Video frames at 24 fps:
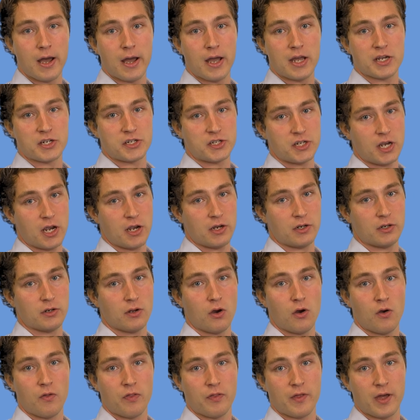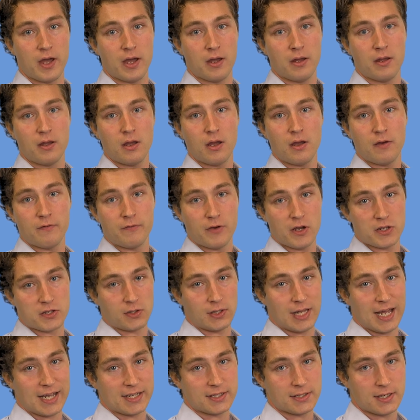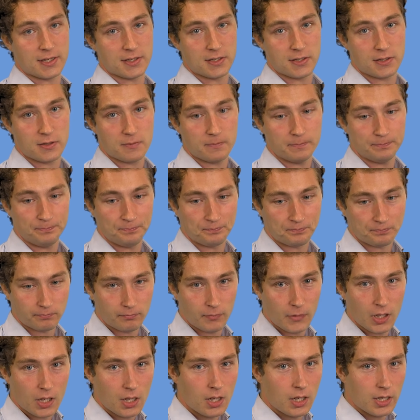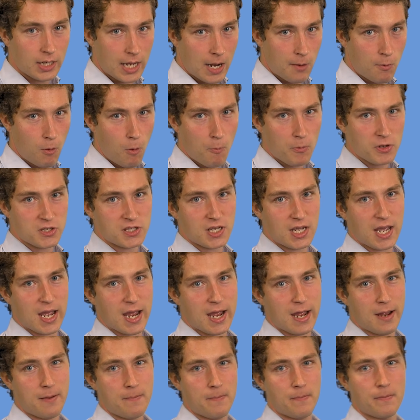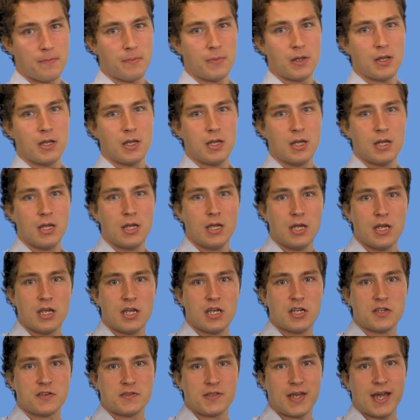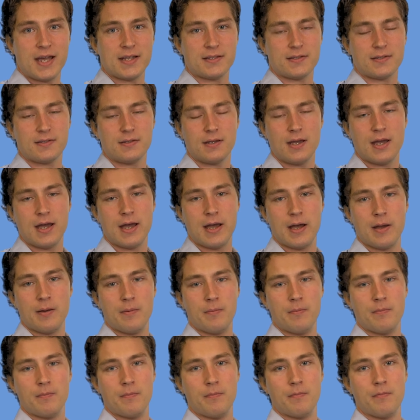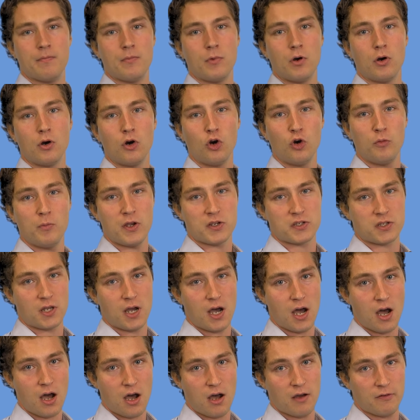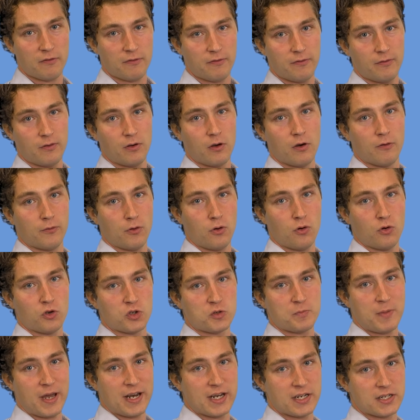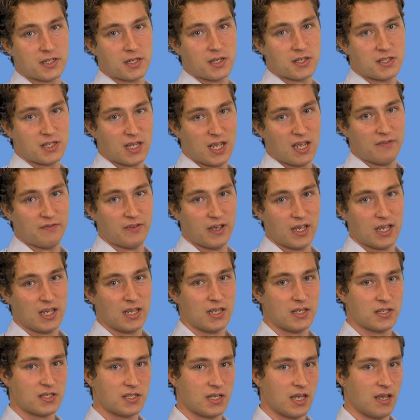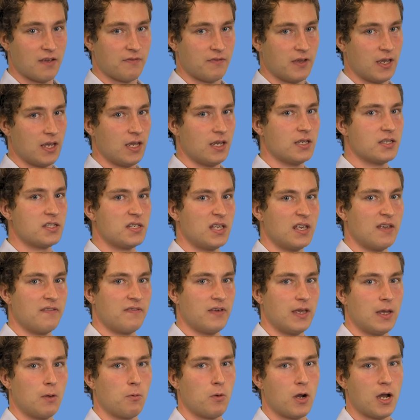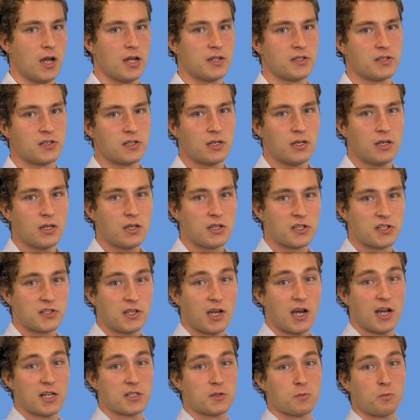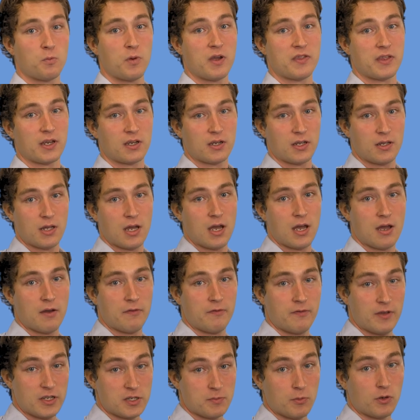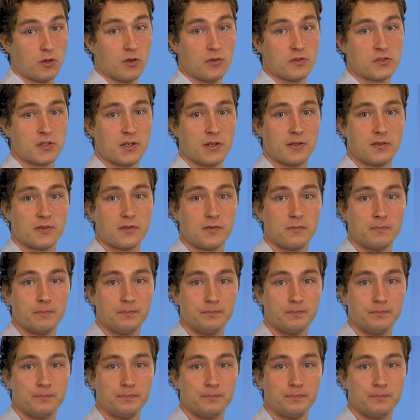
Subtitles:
is shown on the vertical axis. Now, what we see here is that almost half of all Spanish CV words starts with a visible consonant,